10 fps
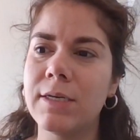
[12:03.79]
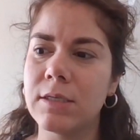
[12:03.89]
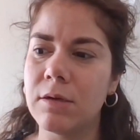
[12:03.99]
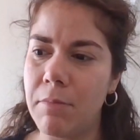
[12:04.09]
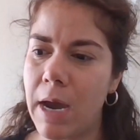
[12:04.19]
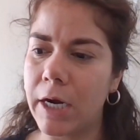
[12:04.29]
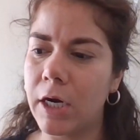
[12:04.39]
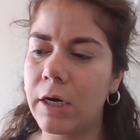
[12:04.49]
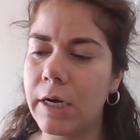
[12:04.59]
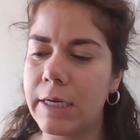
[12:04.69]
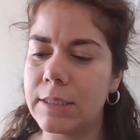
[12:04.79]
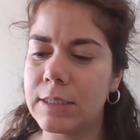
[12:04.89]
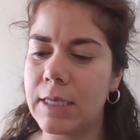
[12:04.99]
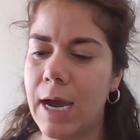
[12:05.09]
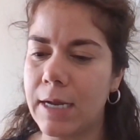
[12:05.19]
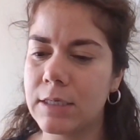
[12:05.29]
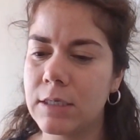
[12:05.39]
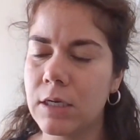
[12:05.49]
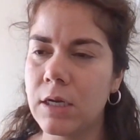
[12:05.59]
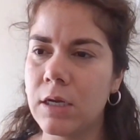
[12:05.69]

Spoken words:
doesn't matter. It's that